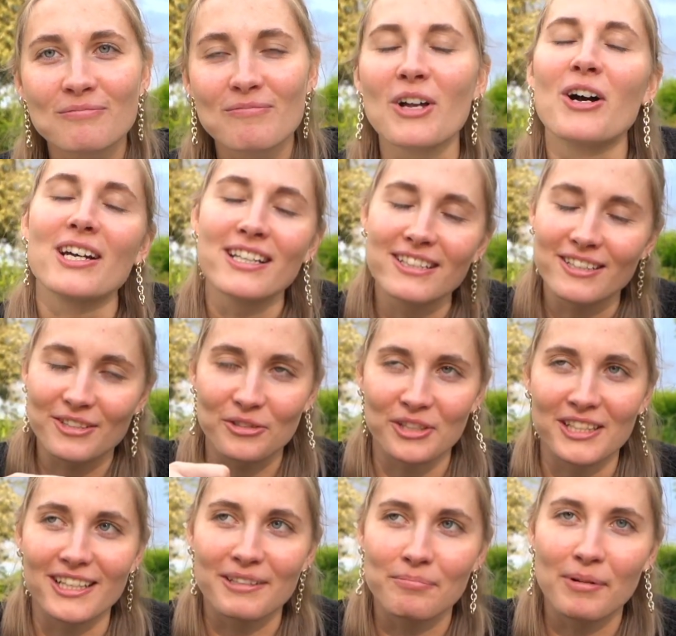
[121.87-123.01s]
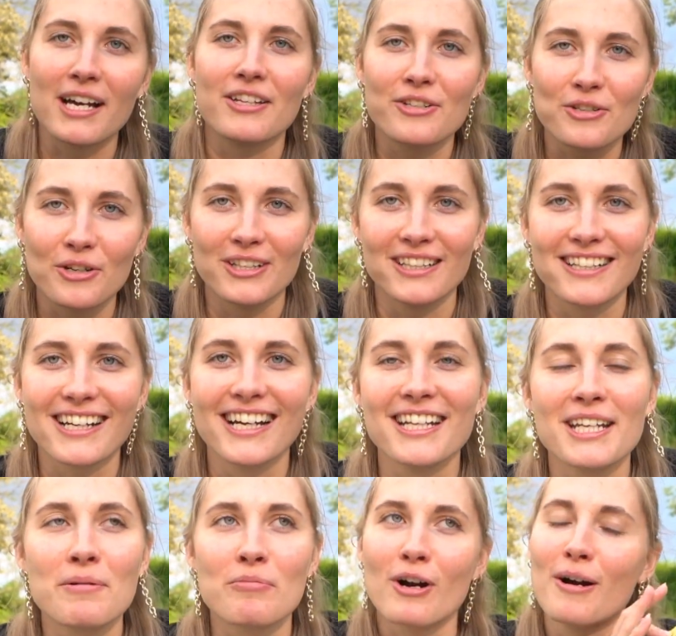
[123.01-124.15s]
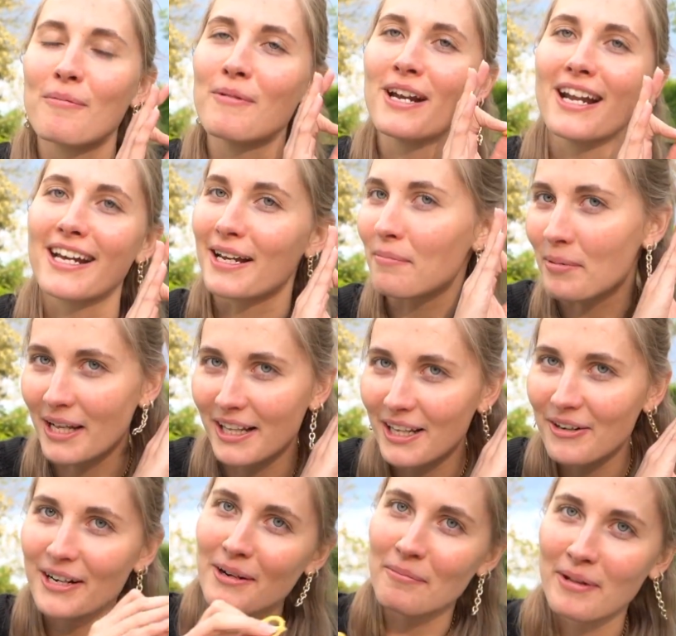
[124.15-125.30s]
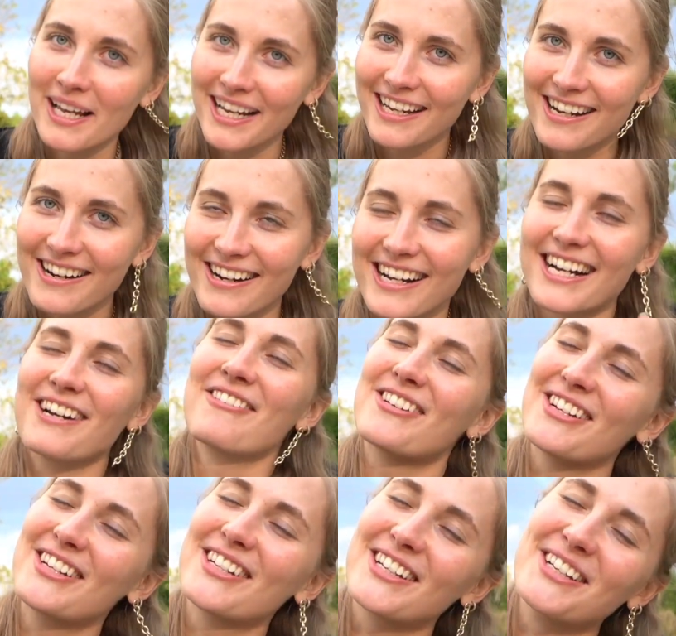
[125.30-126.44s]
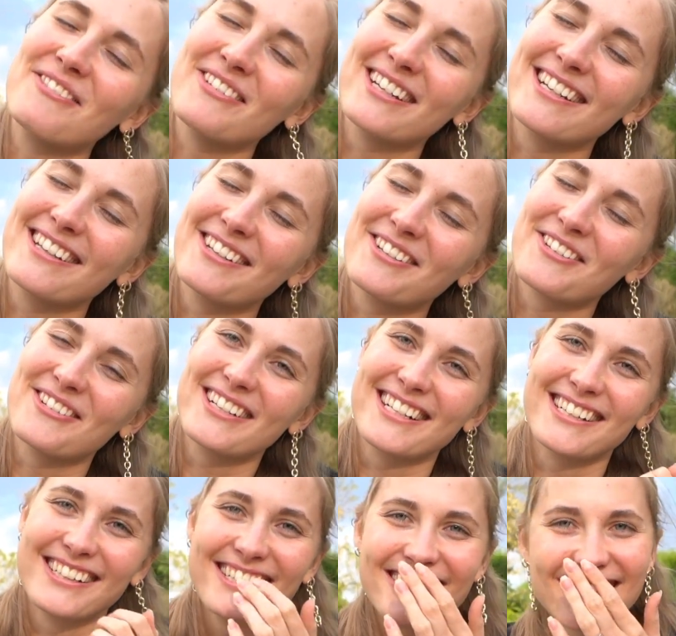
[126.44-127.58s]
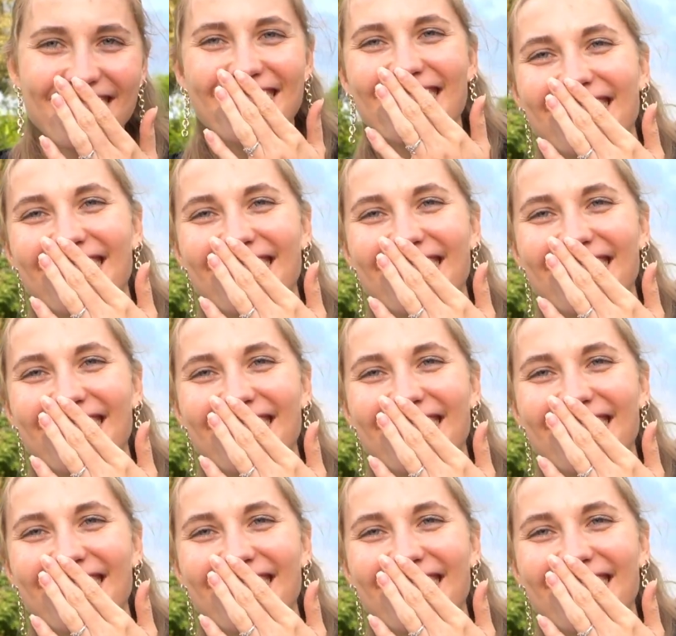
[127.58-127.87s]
Not in his toilet, like by the toilet, and they brought me like a pillow and a blanket and I was just sleeping in the toilet.